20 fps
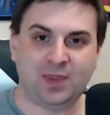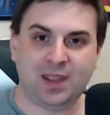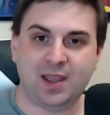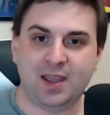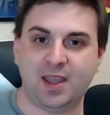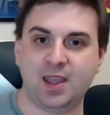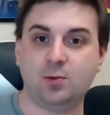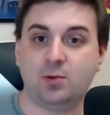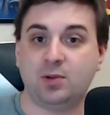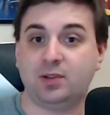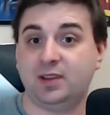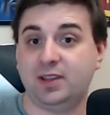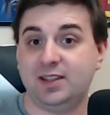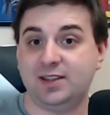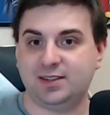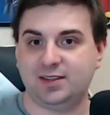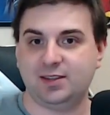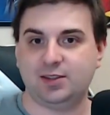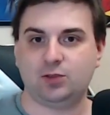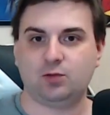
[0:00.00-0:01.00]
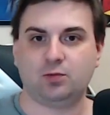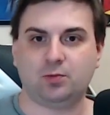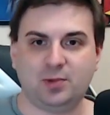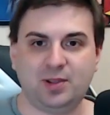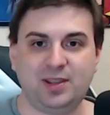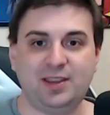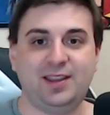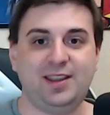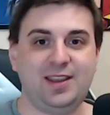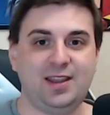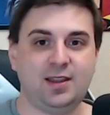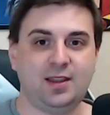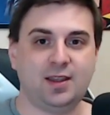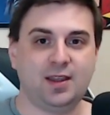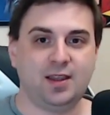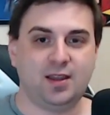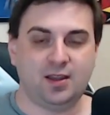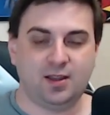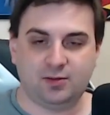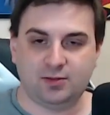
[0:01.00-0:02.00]
He released this really
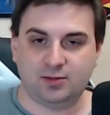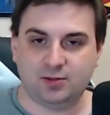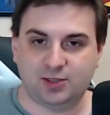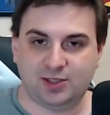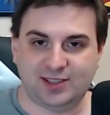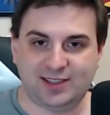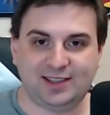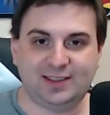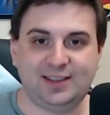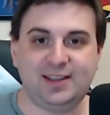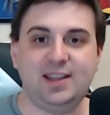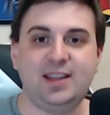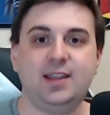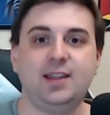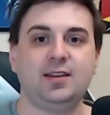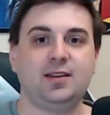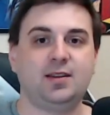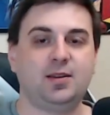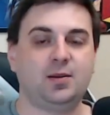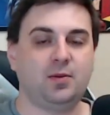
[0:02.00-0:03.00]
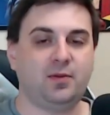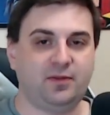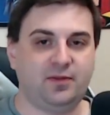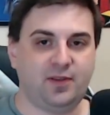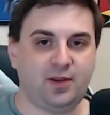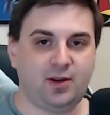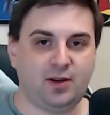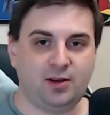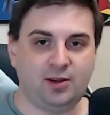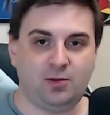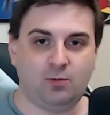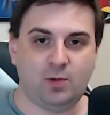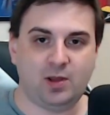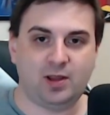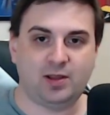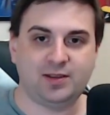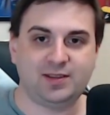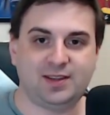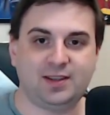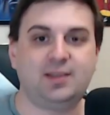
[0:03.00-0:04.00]
sleek, very
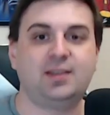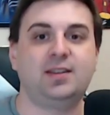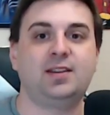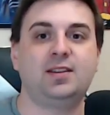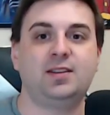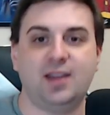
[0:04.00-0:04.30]
well done